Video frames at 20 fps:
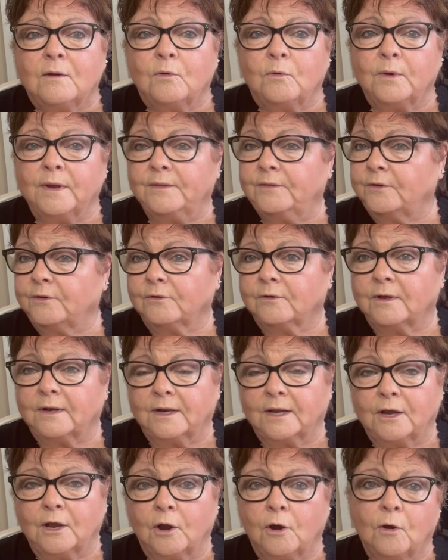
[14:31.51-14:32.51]
when they're
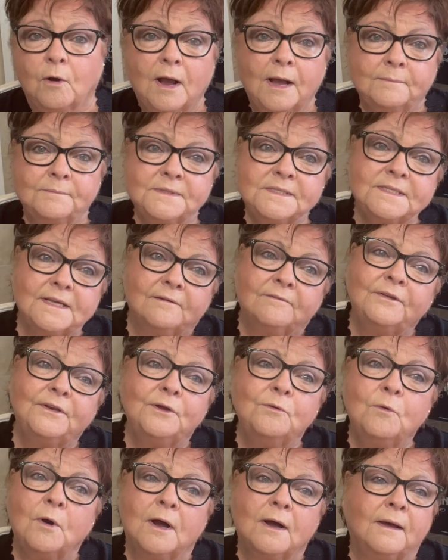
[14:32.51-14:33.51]
gonna go. I'm
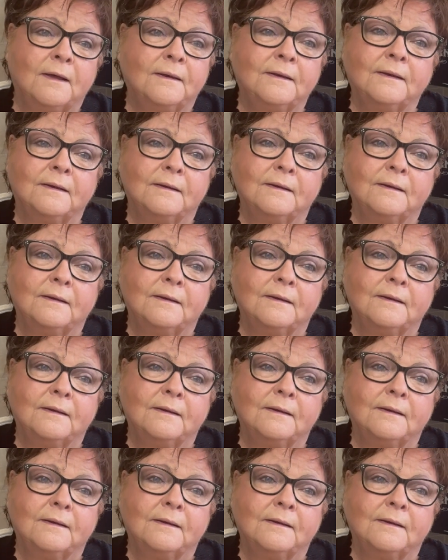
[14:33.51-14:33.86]
71.